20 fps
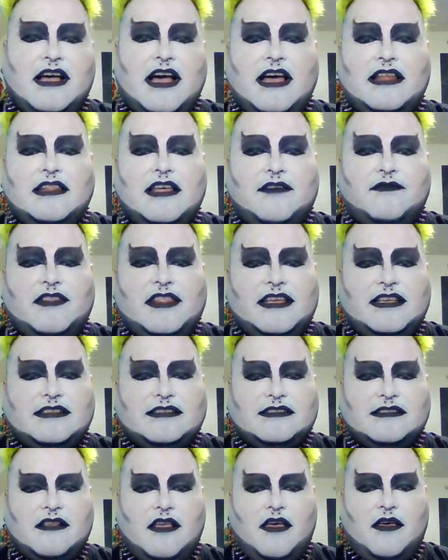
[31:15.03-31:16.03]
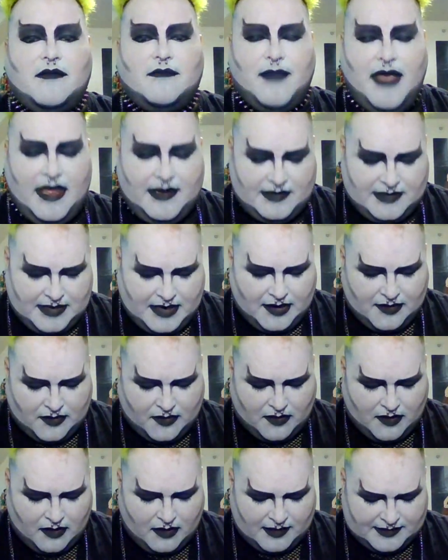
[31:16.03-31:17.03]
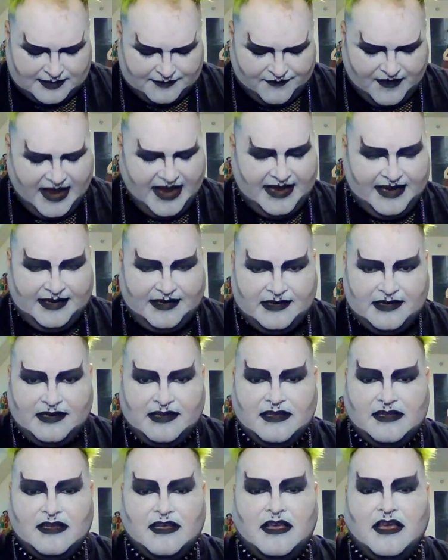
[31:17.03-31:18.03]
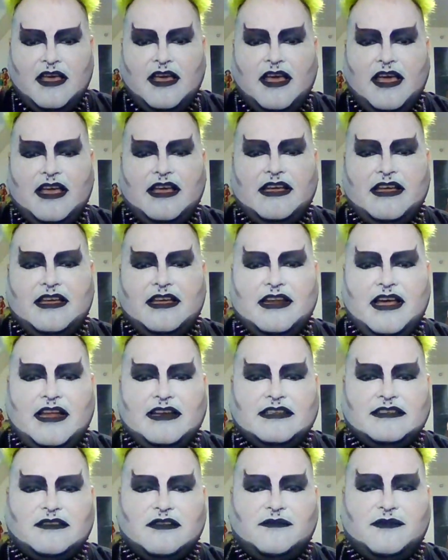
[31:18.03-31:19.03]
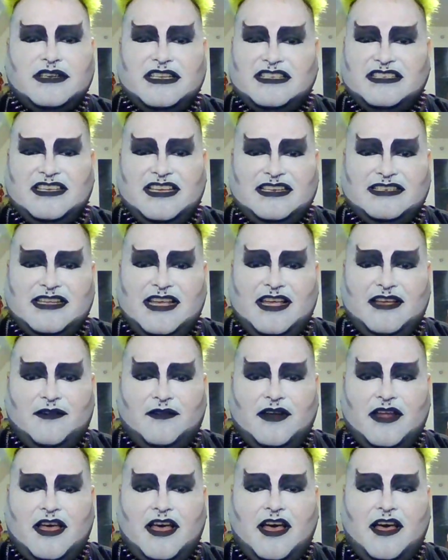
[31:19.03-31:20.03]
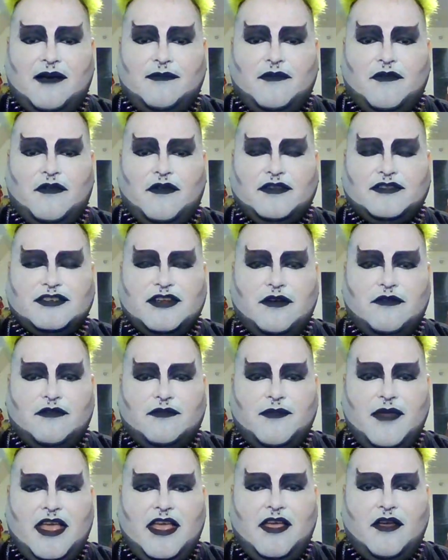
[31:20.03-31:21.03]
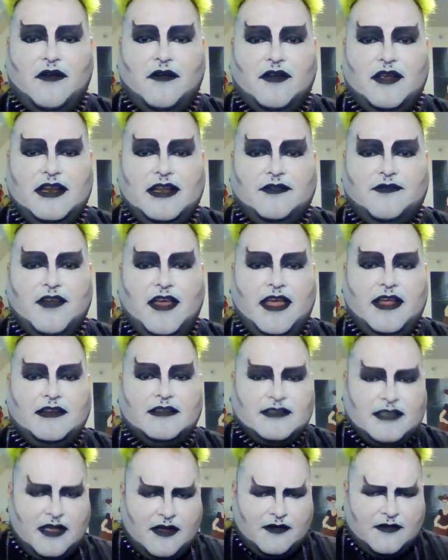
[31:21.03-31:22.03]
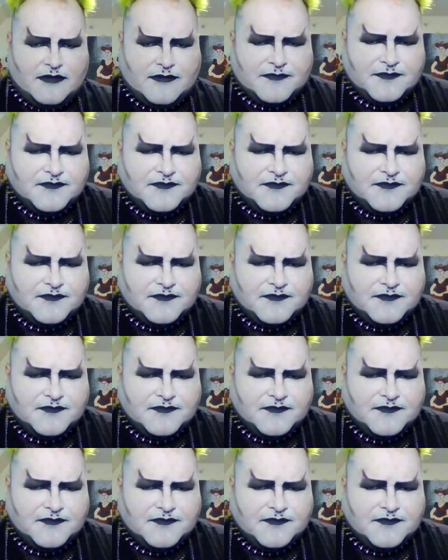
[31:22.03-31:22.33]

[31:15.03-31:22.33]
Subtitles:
I love this pendant crossfade, and I just hope it doesn't get tangled up or choke me or anything. So